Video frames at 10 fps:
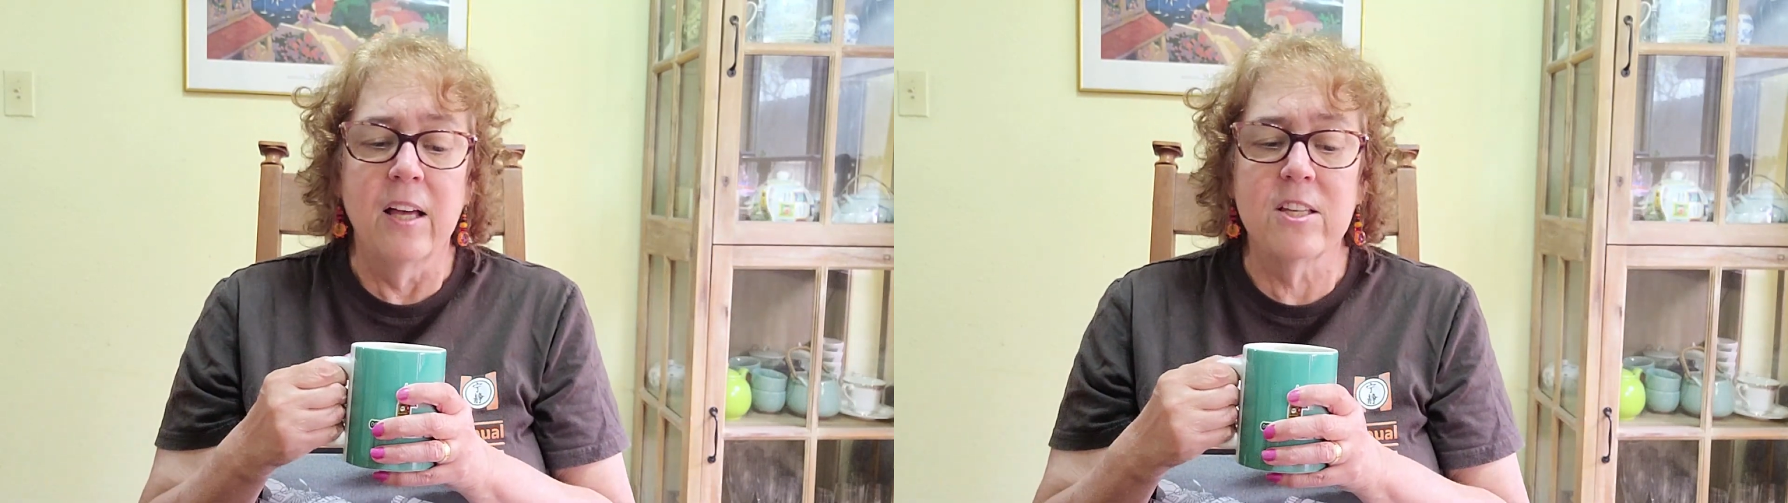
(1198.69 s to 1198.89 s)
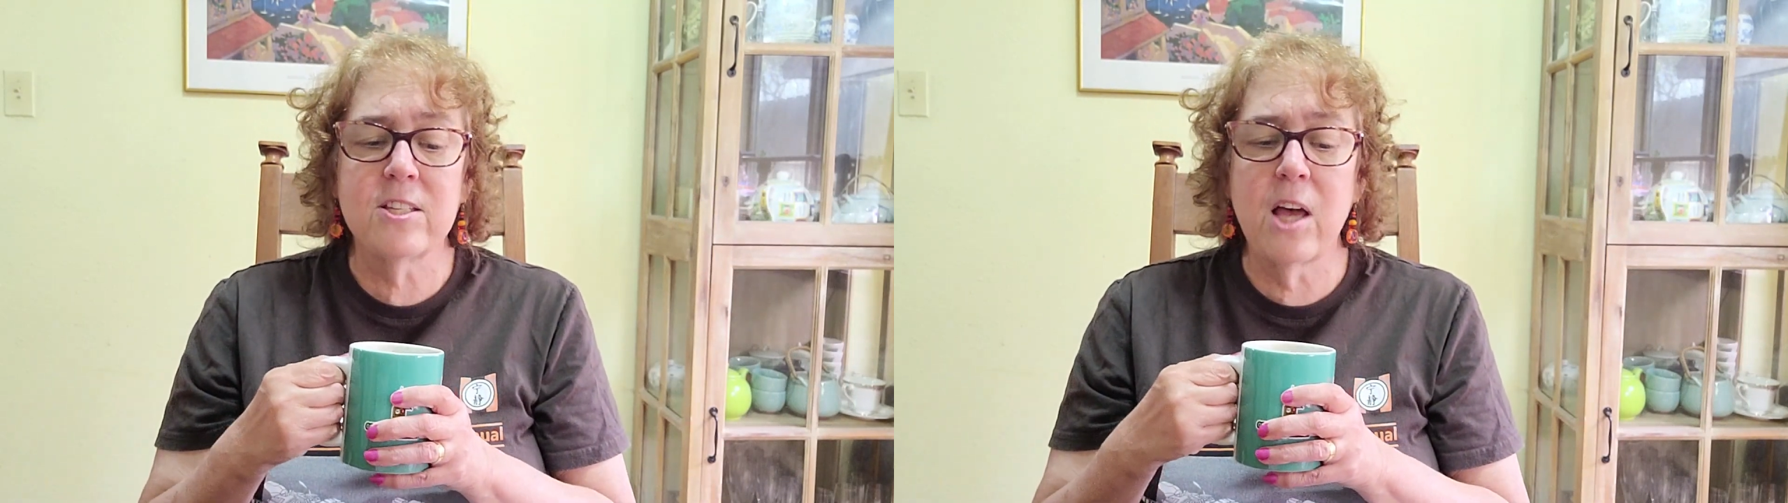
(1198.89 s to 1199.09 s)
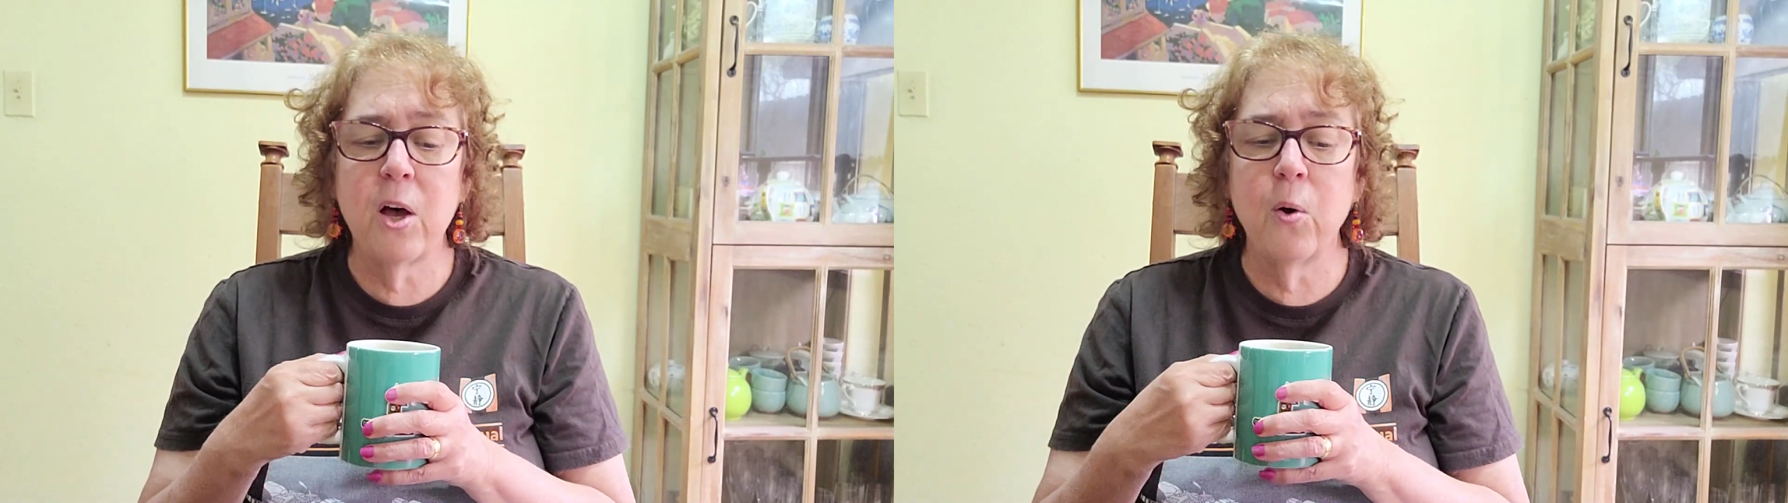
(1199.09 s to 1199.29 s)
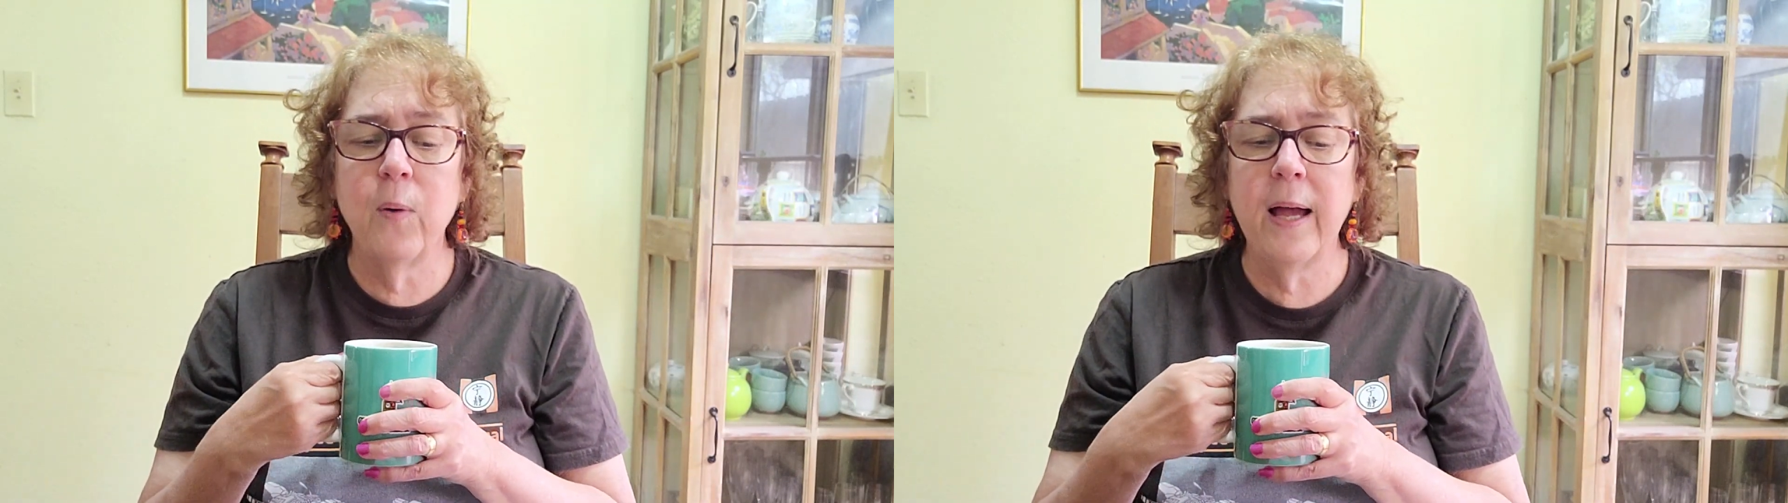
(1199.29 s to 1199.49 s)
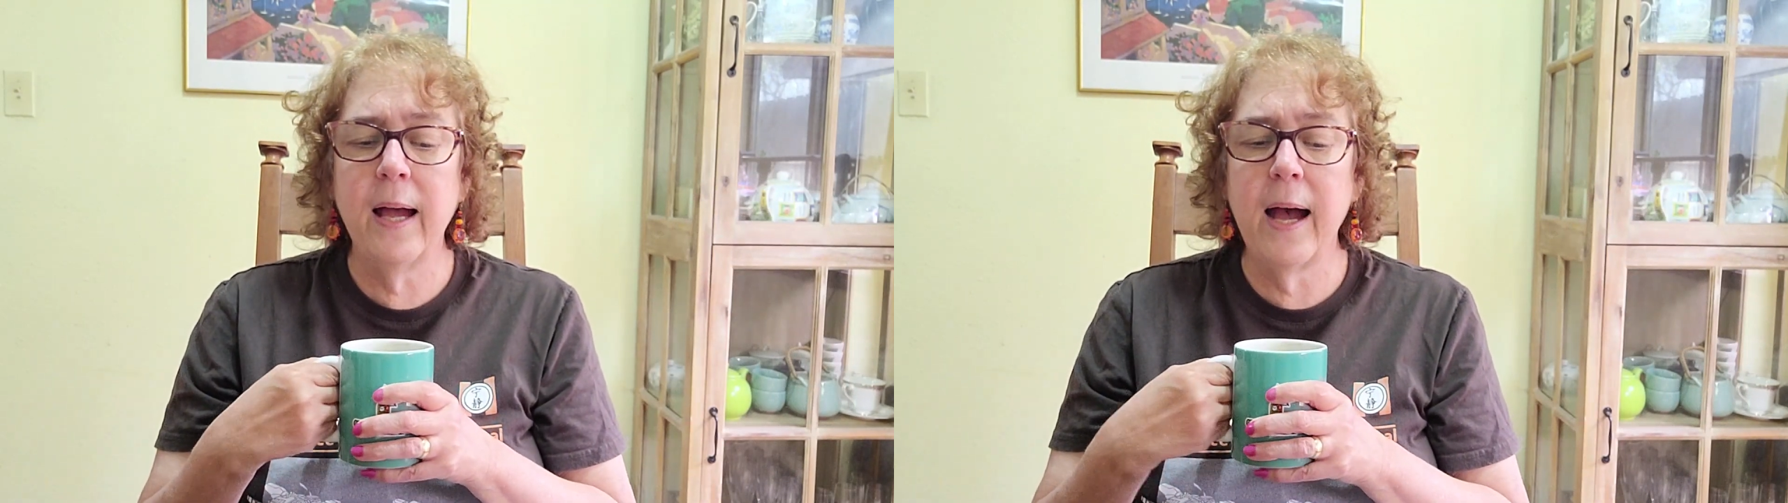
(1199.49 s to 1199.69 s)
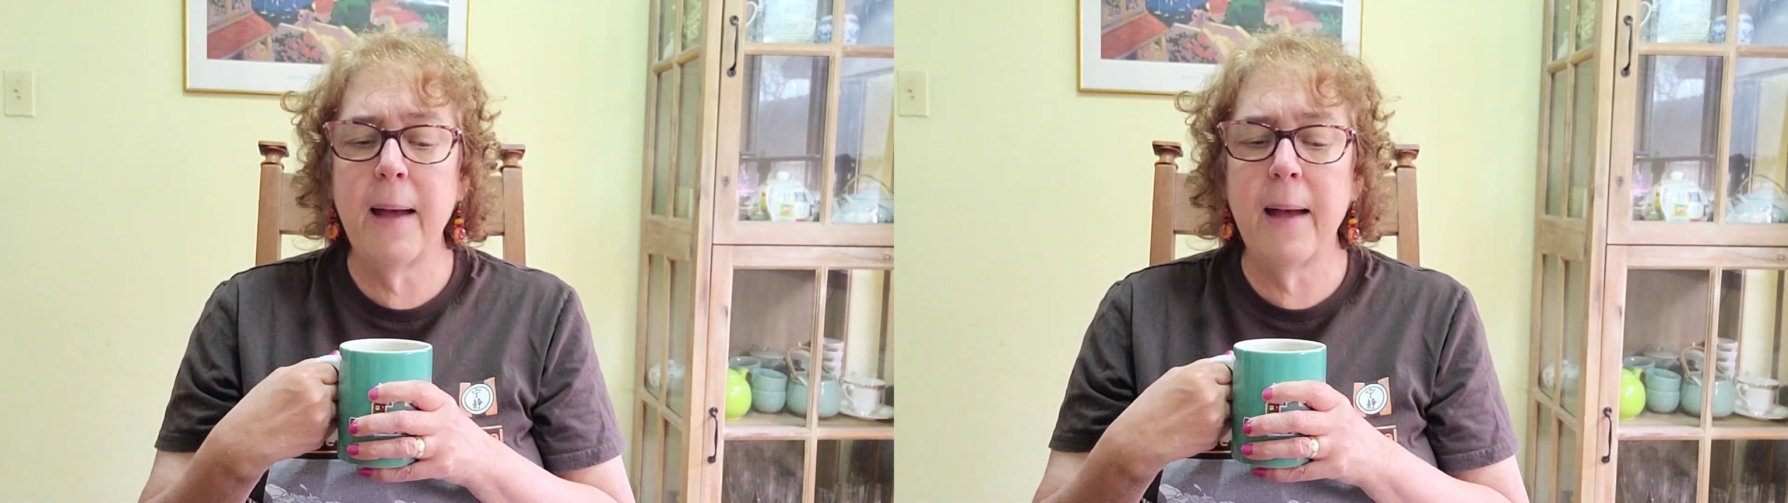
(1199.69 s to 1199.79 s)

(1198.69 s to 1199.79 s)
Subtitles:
So, I